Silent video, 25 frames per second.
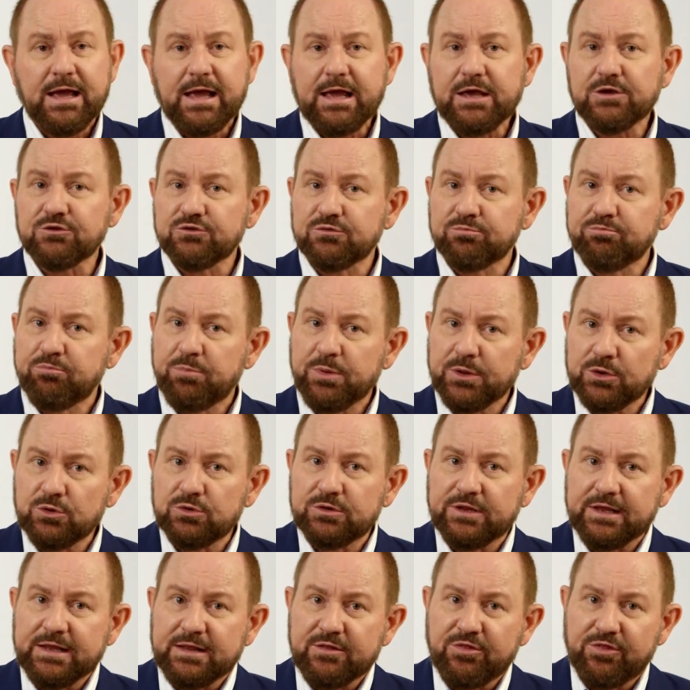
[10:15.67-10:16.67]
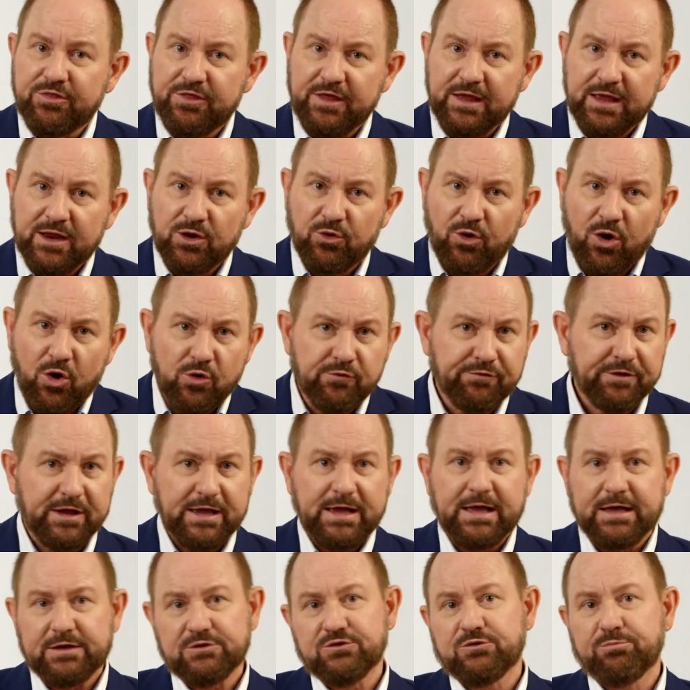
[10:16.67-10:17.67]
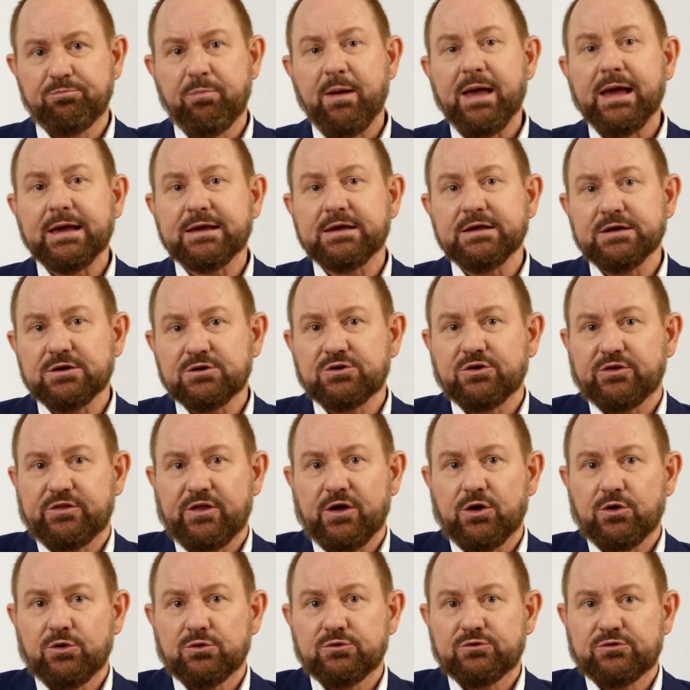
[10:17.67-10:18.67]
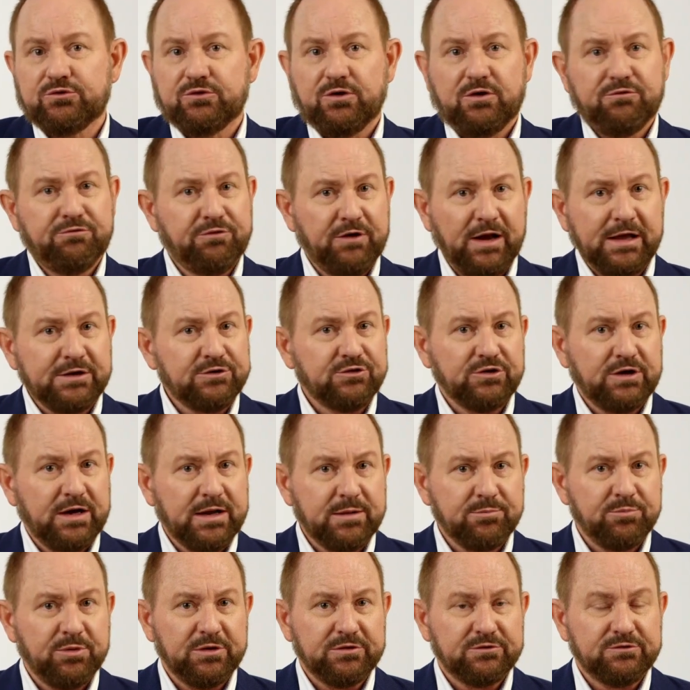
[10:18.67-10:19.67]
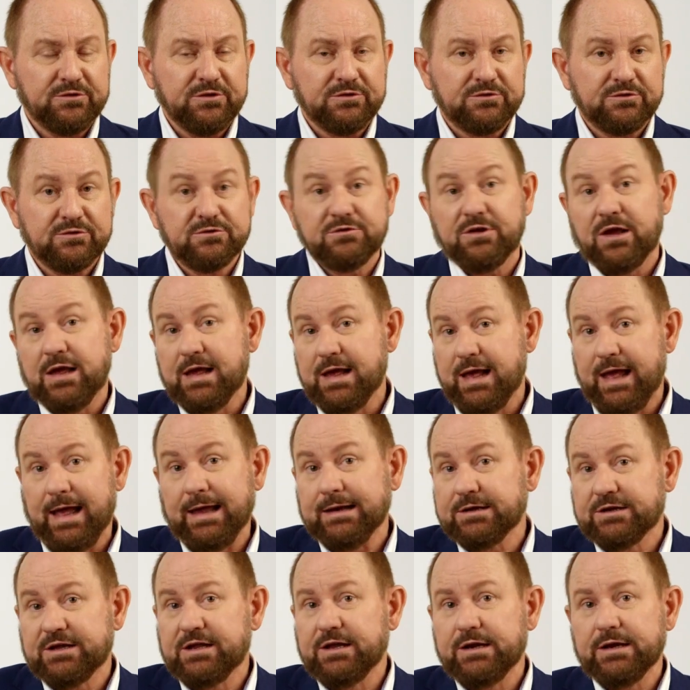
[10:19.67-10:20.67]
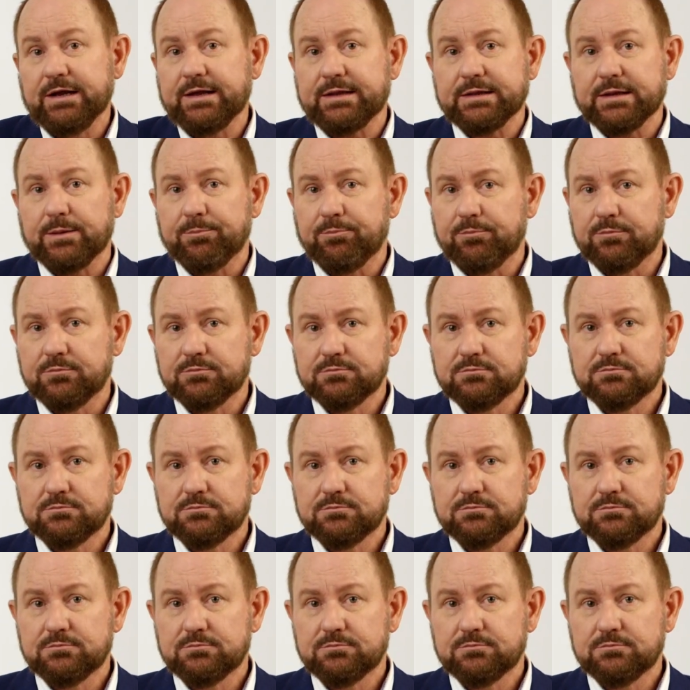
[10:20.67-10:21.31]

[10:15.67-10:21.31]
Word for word: is building their overheads back into those fledgling businesses and killing them.